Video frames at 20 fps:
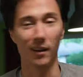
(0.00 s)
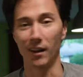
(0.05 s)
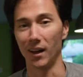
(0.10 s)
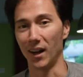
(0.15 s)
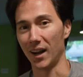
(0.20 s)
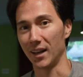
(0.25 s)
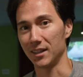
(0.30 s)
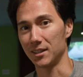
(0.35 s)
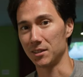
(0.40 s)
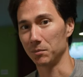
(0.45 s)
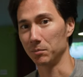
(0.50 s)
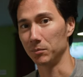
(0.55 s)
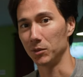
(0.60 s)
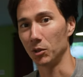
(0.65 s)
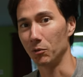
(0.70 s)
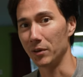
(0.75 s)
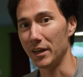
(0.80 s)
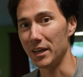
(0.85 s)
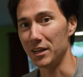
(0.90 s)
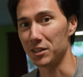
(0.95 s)
I got some
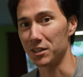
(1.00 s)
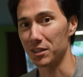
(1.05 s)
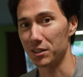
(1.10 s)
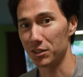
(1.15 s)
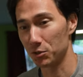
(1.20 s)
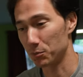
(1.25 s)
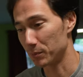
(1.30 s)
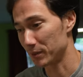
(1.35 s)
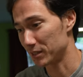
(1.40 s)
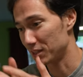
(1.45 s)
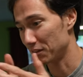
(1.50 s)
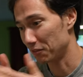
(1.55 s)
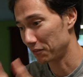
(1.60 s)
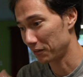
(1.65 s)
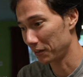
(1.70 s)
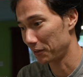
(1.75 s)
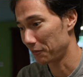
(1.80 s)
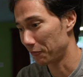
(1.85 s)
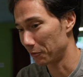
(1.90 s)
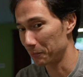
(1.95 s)
donations
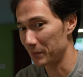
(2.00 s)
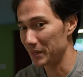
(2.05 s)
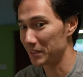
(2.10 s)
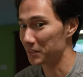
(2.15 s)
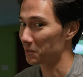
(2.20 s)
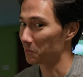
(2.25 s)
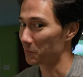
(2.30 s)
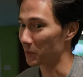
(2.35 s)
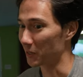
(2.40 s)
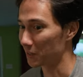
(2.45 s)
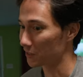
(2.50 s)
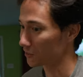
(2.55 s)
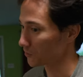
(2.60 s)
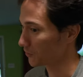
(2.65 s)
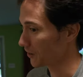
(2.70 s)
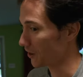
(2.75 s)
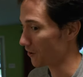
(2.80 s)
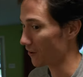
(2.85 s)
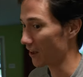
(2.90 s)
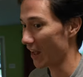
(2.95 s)
specifically for pizza money,
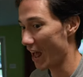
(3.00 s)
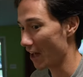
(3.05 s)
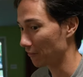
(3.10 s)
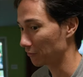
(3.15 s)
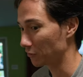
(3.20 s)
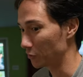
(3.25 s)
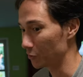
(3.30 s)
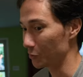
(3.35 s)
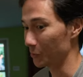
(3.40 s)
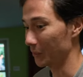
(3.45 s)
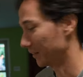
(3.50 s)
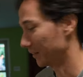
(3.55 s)
so now I have to do